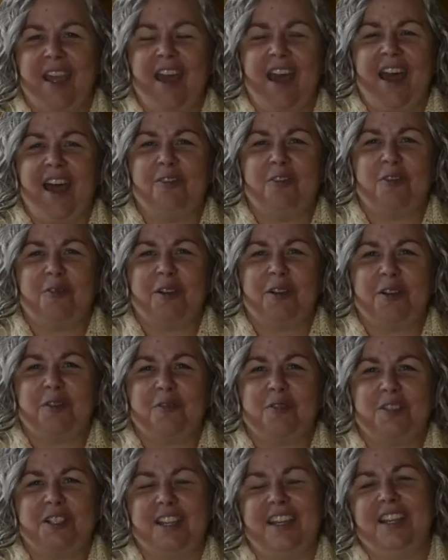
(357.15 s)
Have a
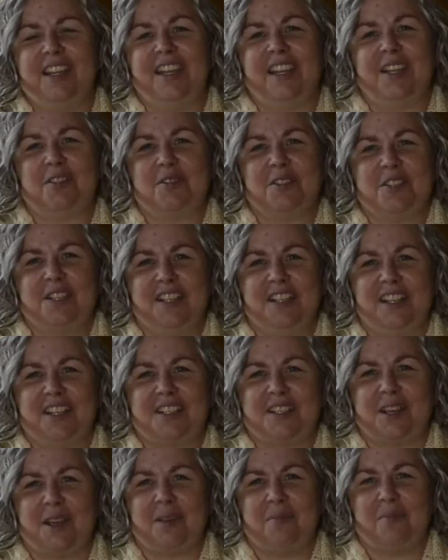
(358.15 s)
wonderful day, and we'll see you
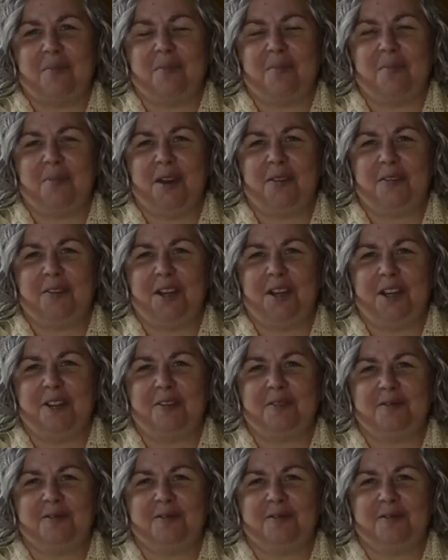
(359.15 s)
next time. Bye for now.